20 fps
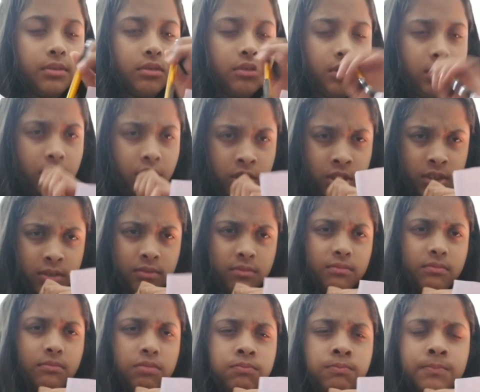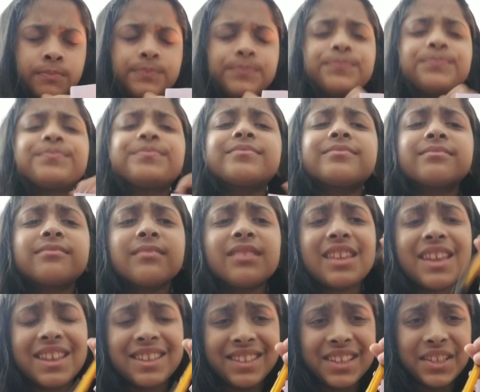
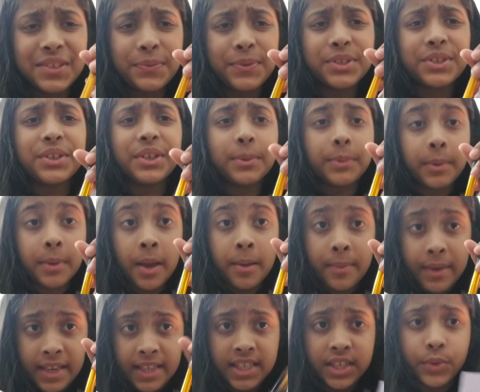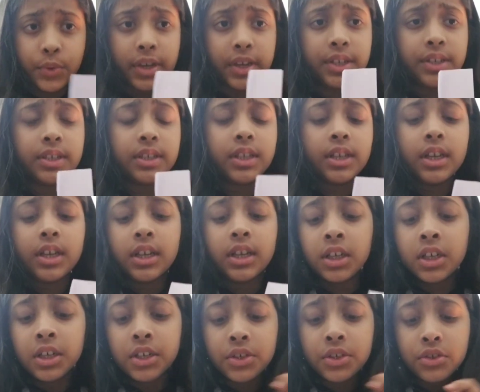this one's going to be my base square.
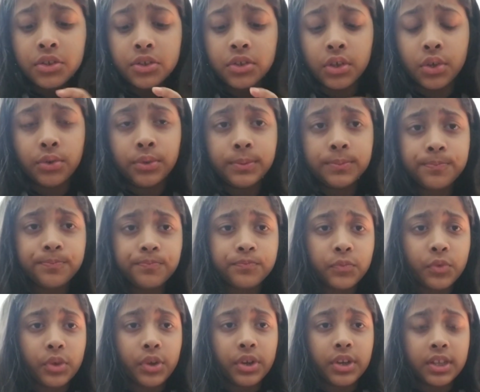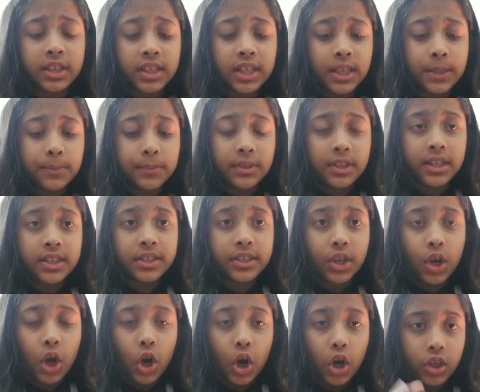So we're going to keep this
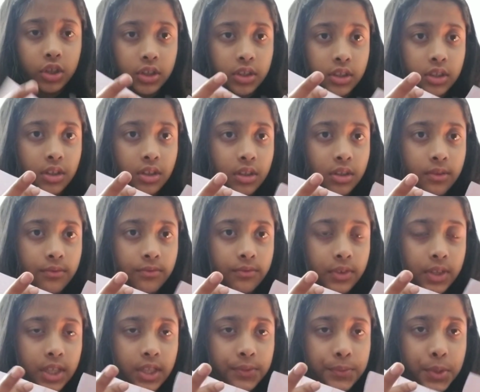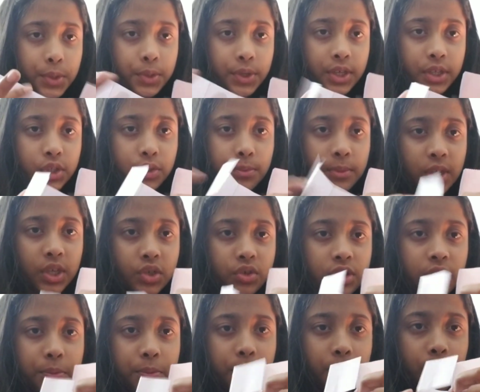on. We're going to make sure
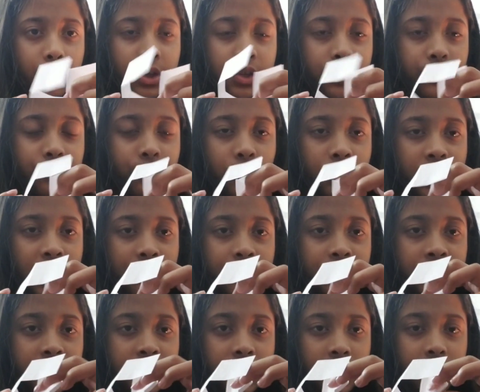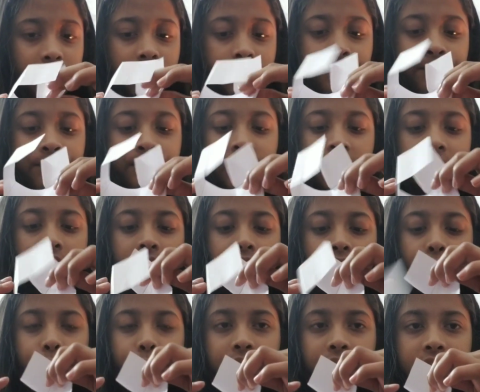that we're going to fold everything
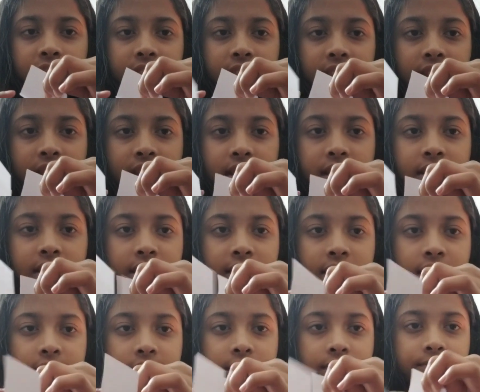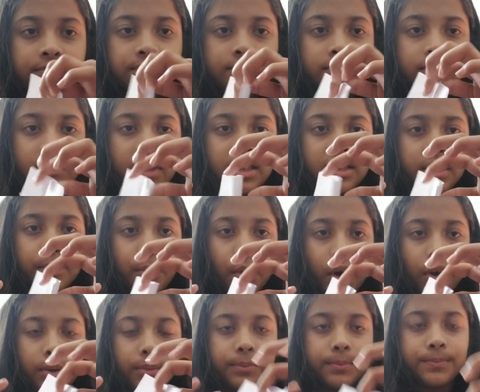with this as the
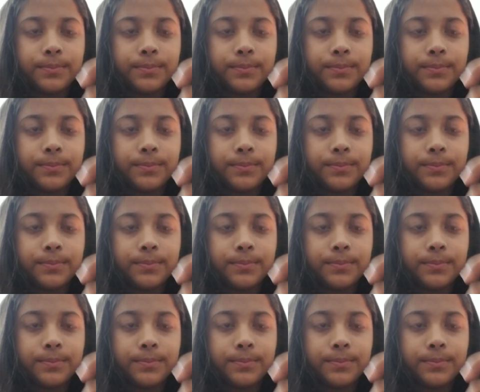bottom.